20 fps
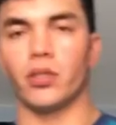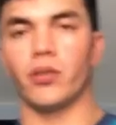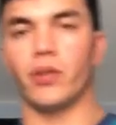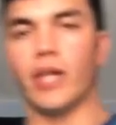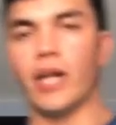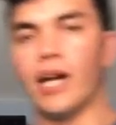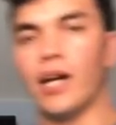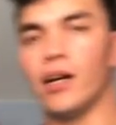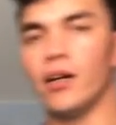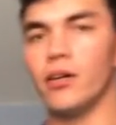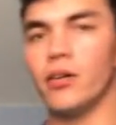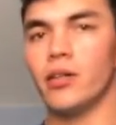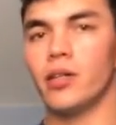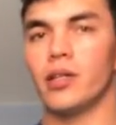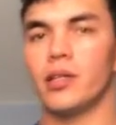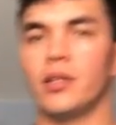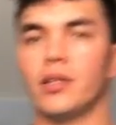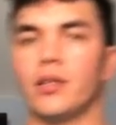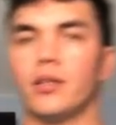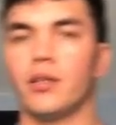So
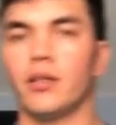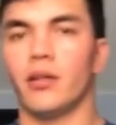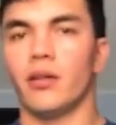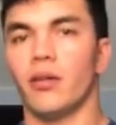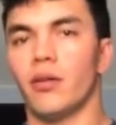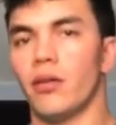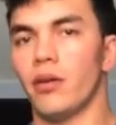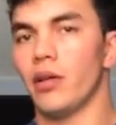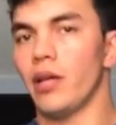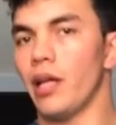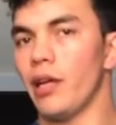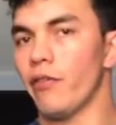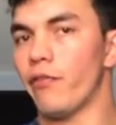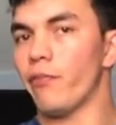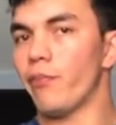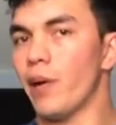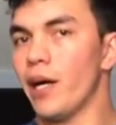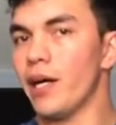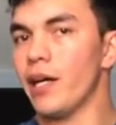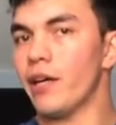now,
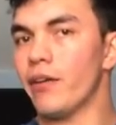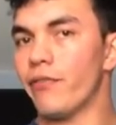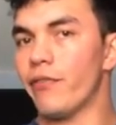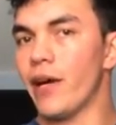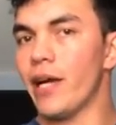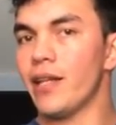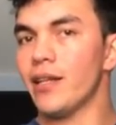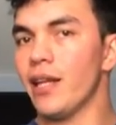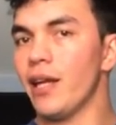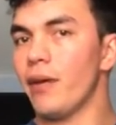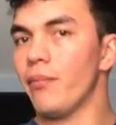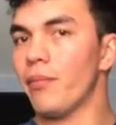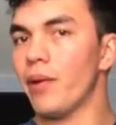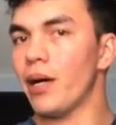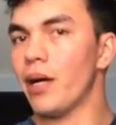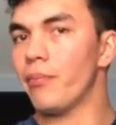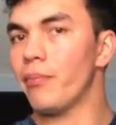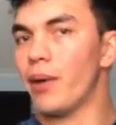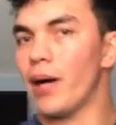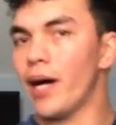if, my, if I let
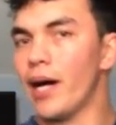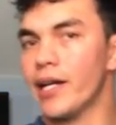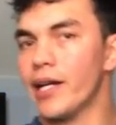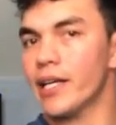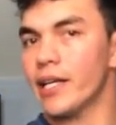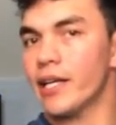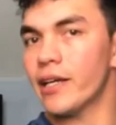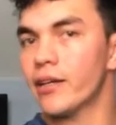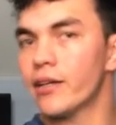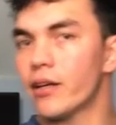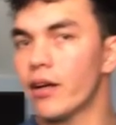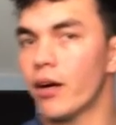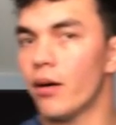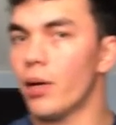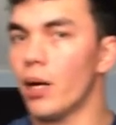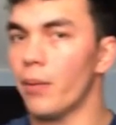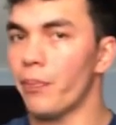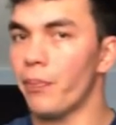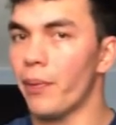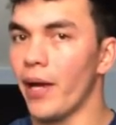my body
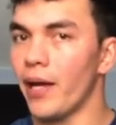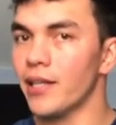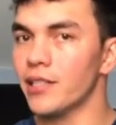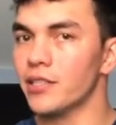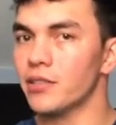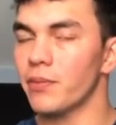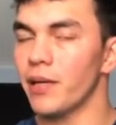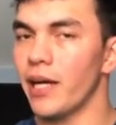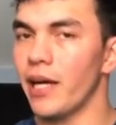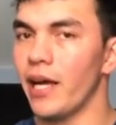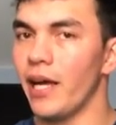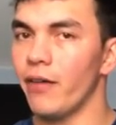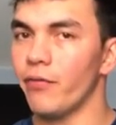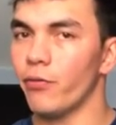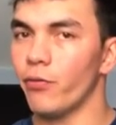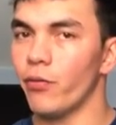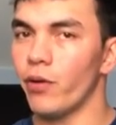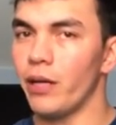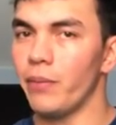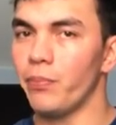come up past my
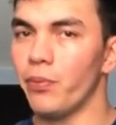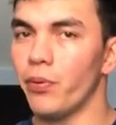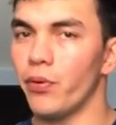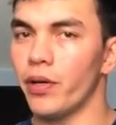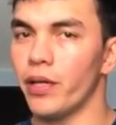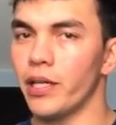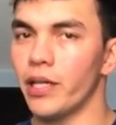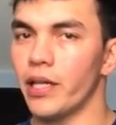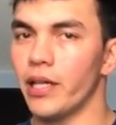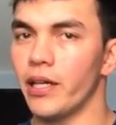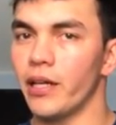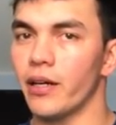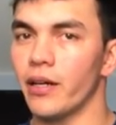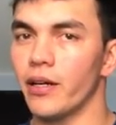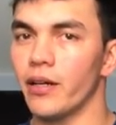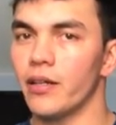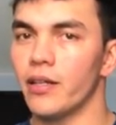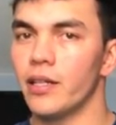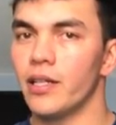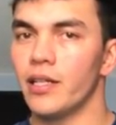halfway point
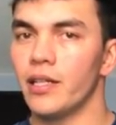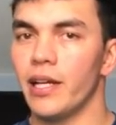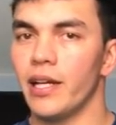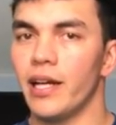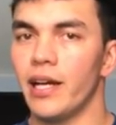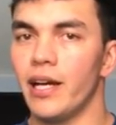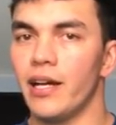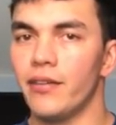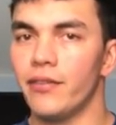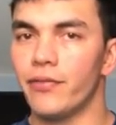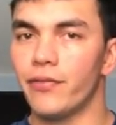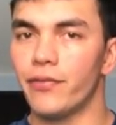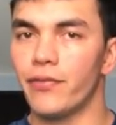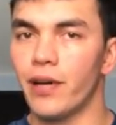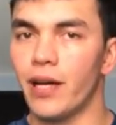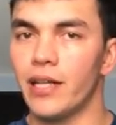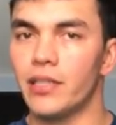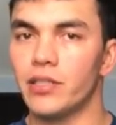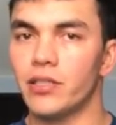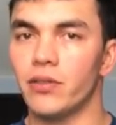here, and I've,
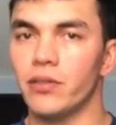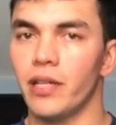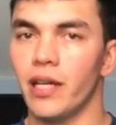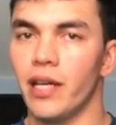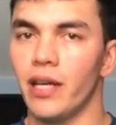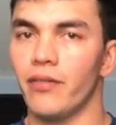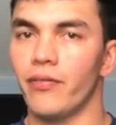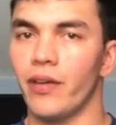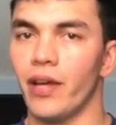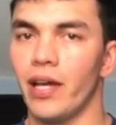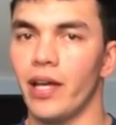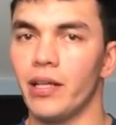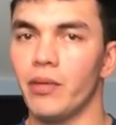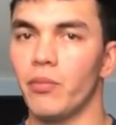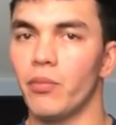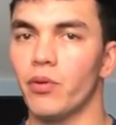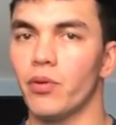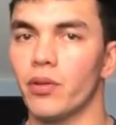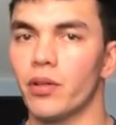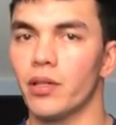I don't have
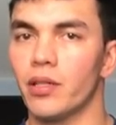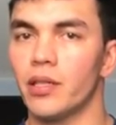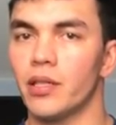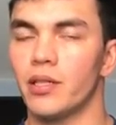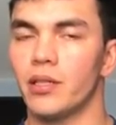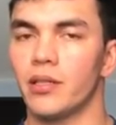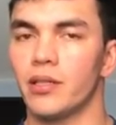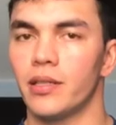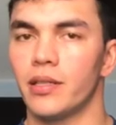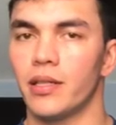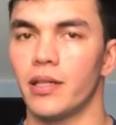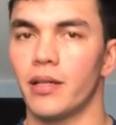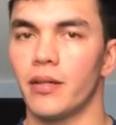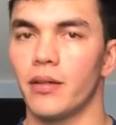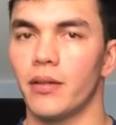any more